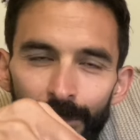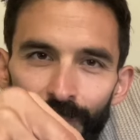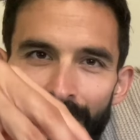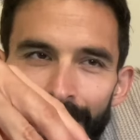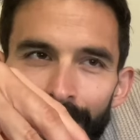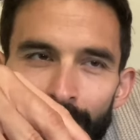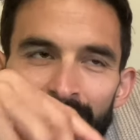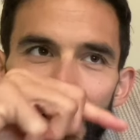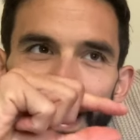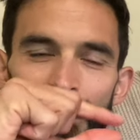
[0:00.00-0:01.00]
brought it
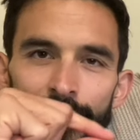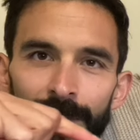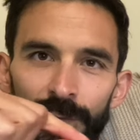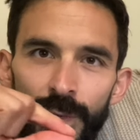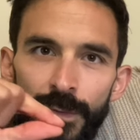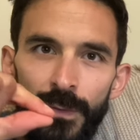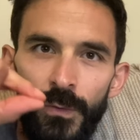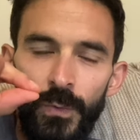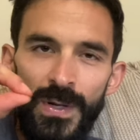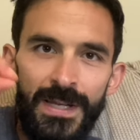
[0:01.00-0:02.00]
up, and it filtered through
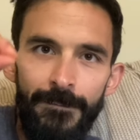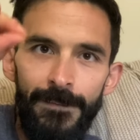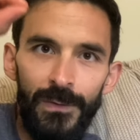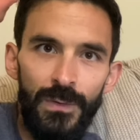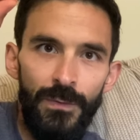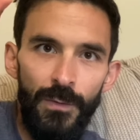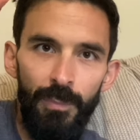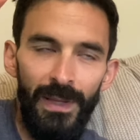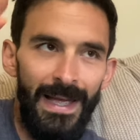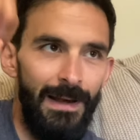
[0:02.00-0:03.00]
the roots and filtered through the
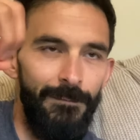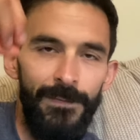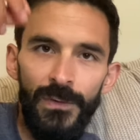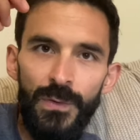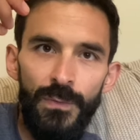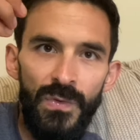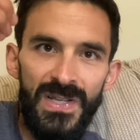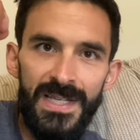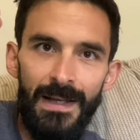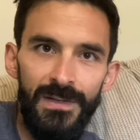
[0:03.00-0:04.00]
plant and it filtered through the
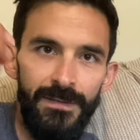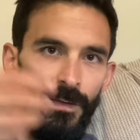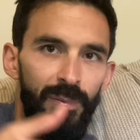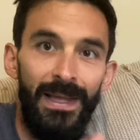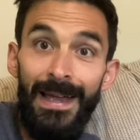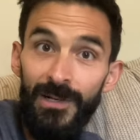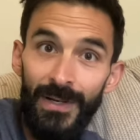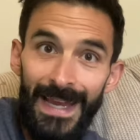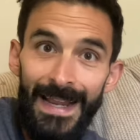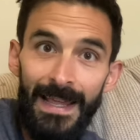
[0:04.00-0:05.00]
cells of the plant, and you're
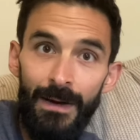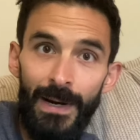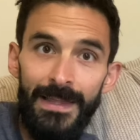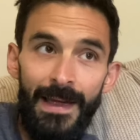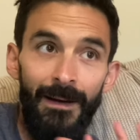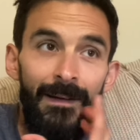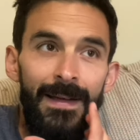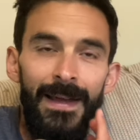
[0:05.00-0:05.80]
getting it right there.